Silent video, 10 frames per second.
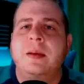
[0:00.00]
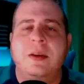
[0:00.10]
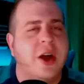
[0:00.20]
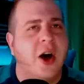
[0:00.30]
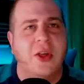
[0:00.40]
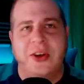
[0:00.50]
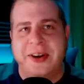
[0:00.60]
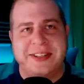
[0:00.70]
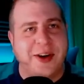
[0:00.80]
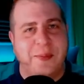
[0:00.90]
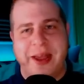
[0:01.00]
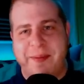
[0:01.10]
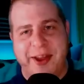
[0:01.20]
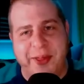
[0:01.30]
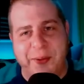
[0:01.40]
No, there is no
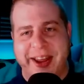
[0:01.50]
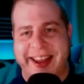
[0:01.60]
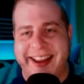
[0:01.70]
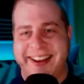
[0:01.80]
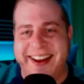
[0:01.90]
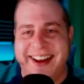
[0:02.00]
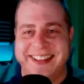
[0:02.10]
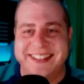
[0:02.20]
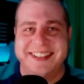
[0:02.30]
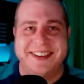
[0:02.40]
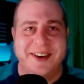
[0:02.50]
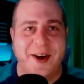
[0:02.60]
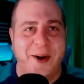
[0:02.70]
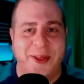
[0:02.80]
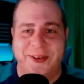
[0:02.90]
baby on the way yet, you guys.
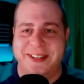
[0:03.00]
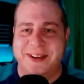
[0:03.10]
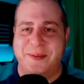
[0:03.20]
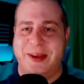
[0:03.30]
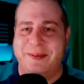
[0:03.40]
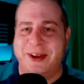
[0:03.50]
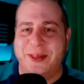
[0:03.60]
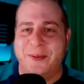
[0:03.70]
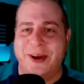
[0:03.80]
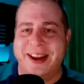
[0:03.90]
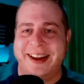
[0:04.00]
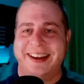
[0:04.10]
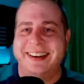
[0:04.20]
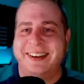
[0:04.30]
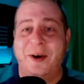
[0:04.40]
No, there is no baby on the way yet.
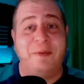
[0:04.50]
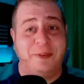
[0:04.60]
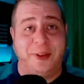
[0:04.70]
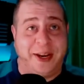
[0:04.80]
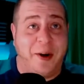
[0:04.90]
Hopefully.